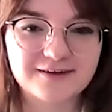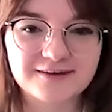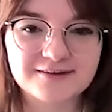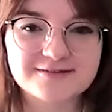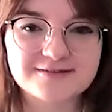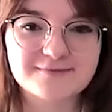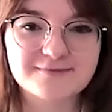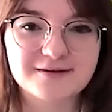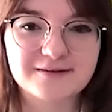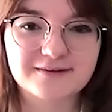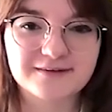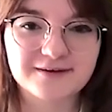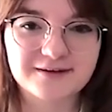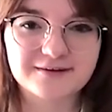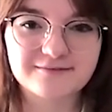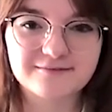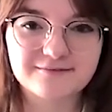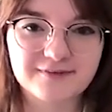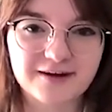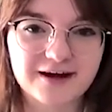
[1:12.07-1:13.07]
it's been that
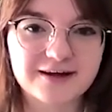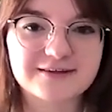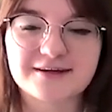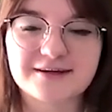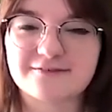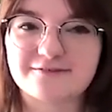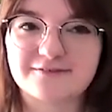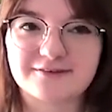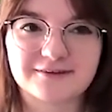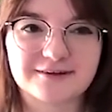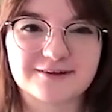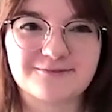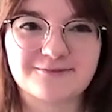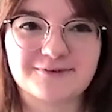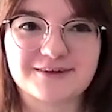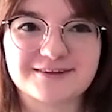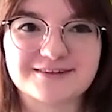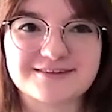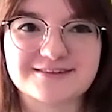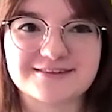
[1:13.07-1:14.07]
I definitely
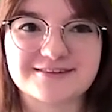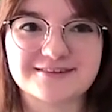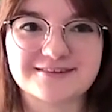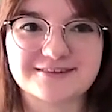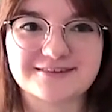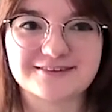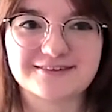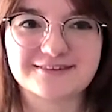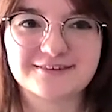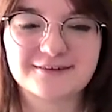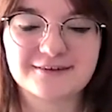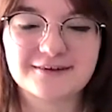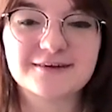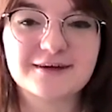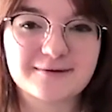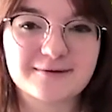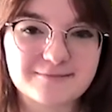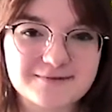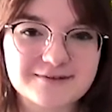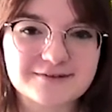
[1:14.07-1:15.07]
want to
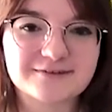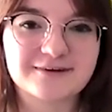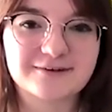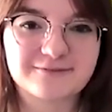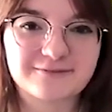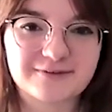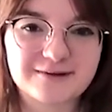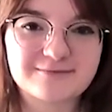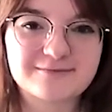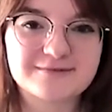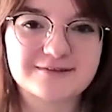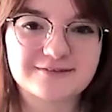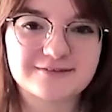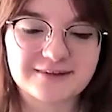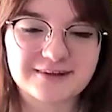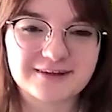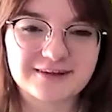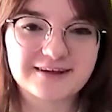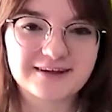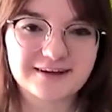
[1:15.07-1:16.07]
keep doing what I'm
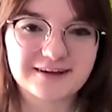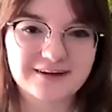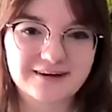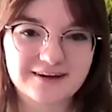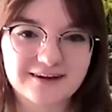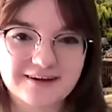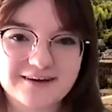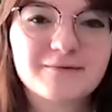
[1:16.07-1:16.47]
doing here.